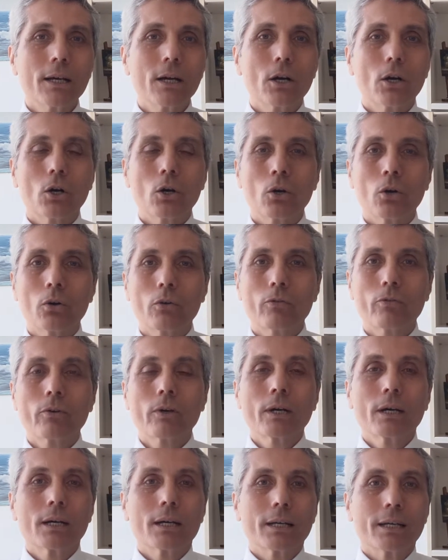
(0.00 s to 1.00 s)
of
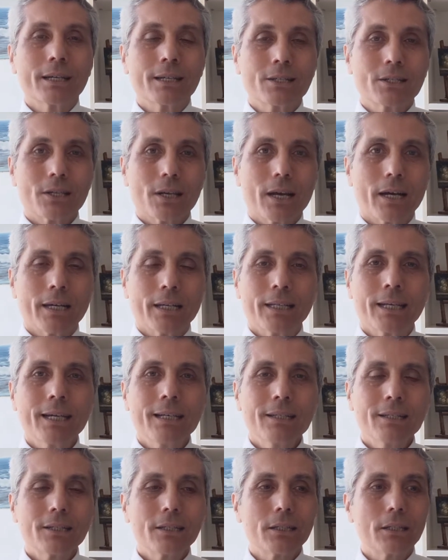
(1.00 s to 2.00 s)
its
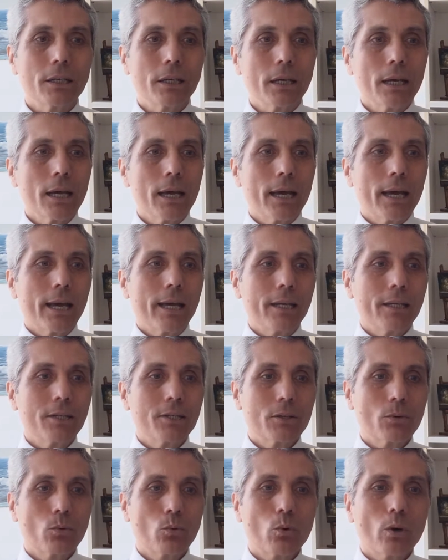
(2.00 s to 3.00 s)
identity and is
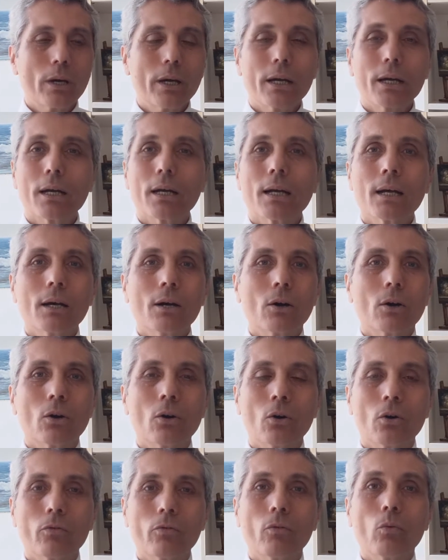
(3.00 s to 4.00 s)
aware
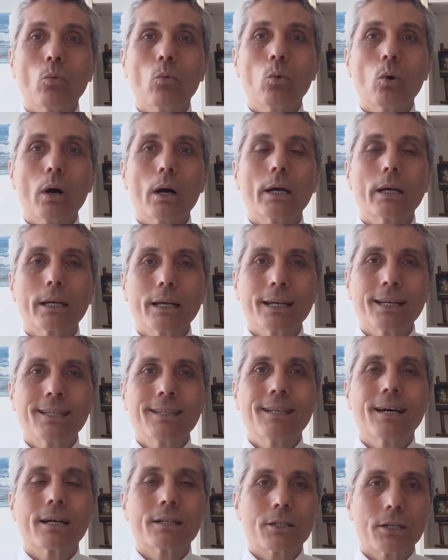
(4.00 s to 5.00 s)
of why it
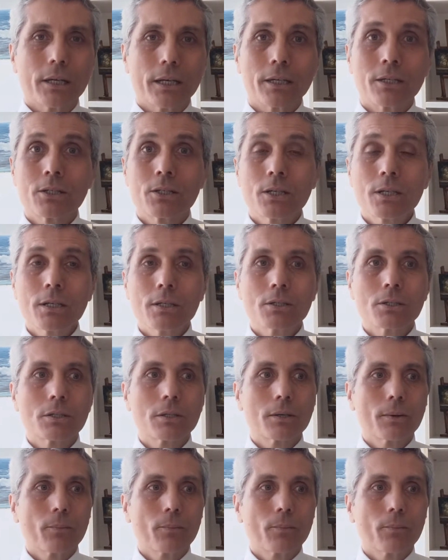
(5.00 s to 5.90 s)
does exist,